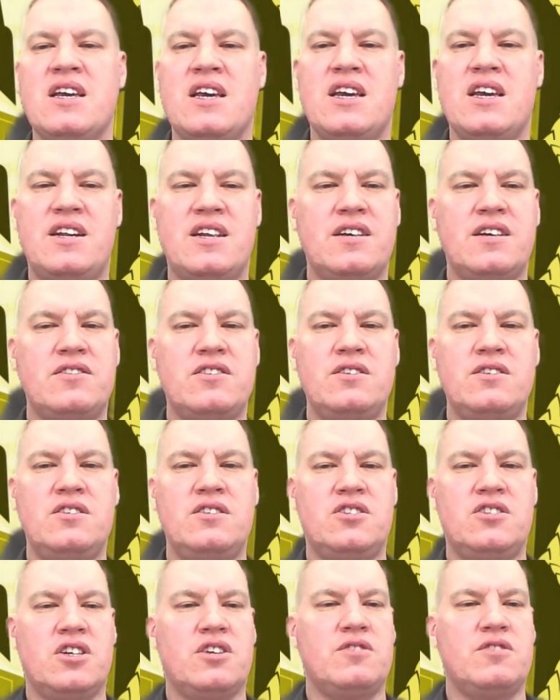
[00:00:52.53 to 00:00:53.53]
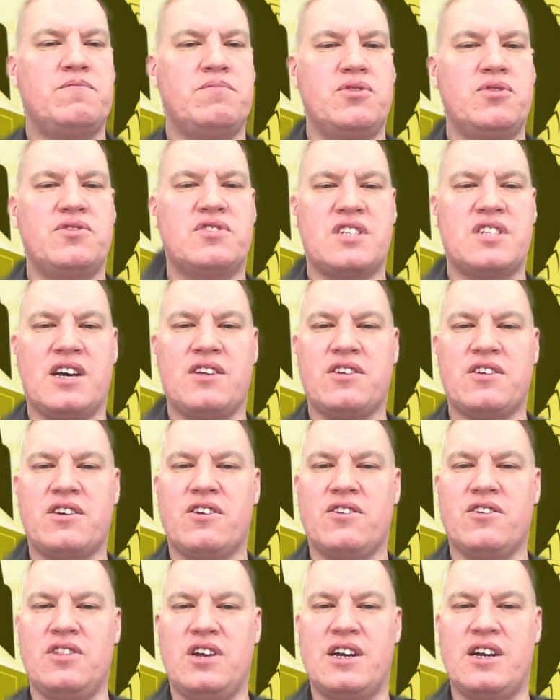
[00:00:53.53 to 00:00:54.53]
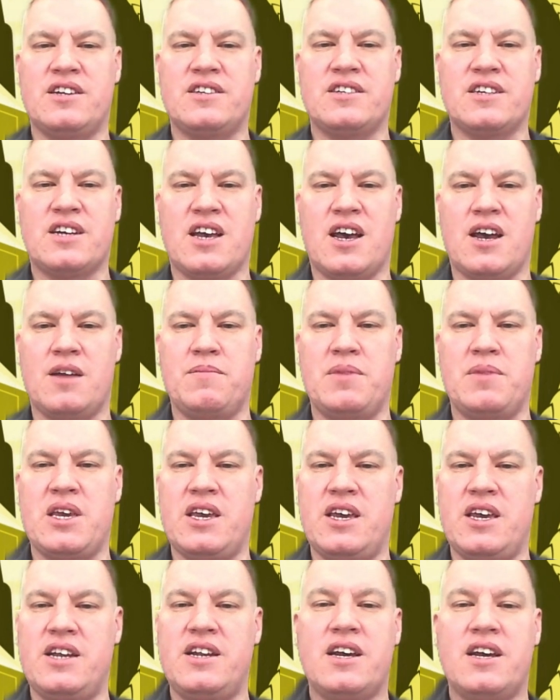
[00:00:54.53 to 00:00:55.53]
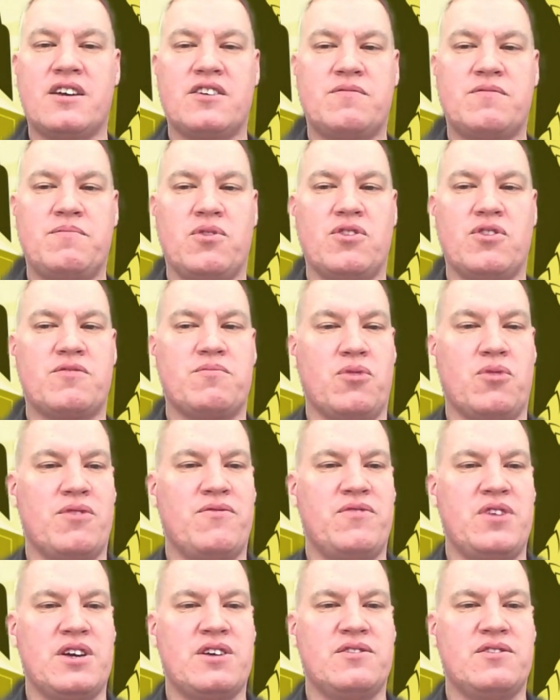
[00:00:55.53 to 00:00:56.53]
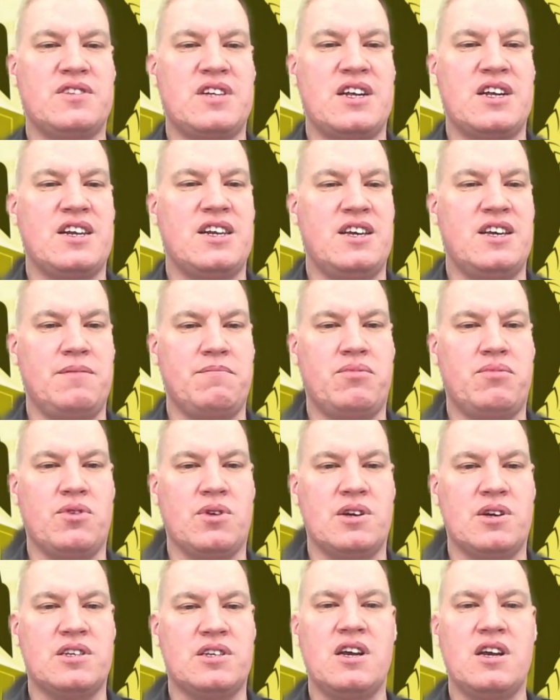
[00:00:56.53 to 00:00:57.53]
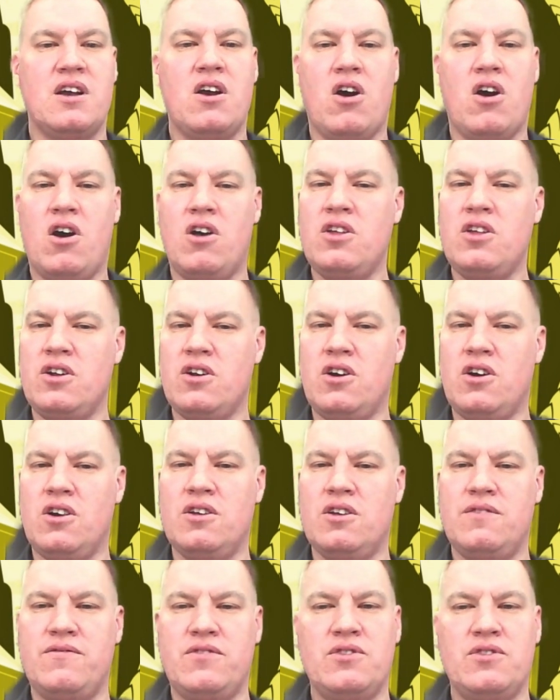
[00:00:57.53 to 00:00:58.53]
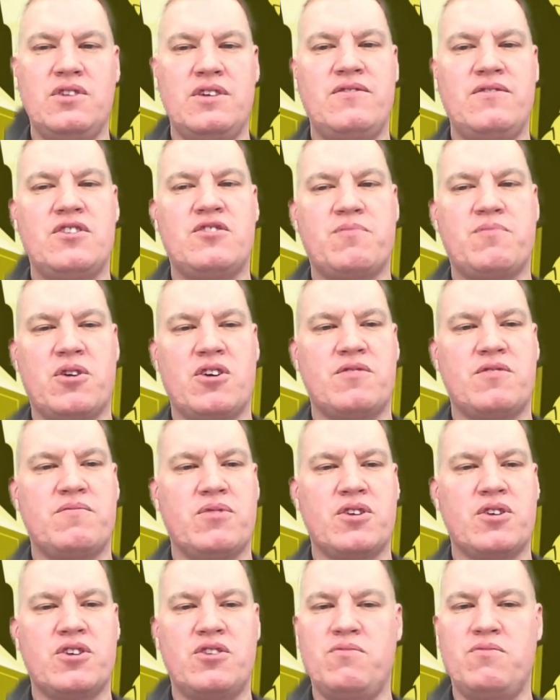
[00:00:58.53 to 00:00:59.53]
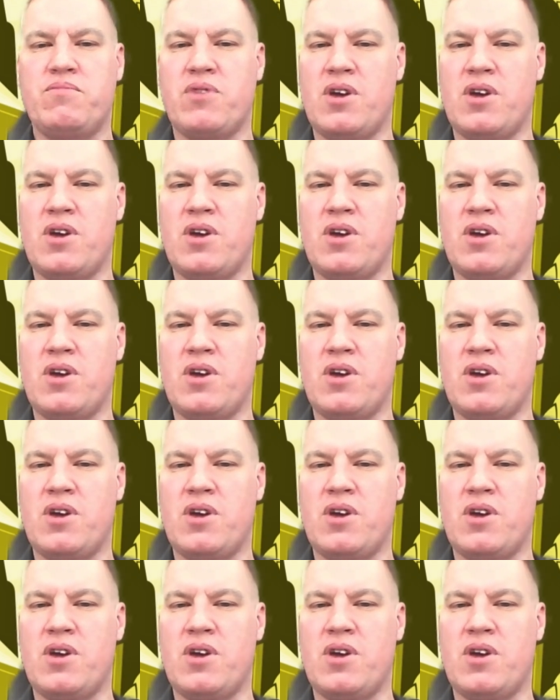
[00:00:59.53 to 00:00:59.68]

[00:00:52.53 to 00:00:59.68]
It doesn't just boost South Carolina's economy, it exports more vehicles than it imports. All in all, if you live in Spartanburg, you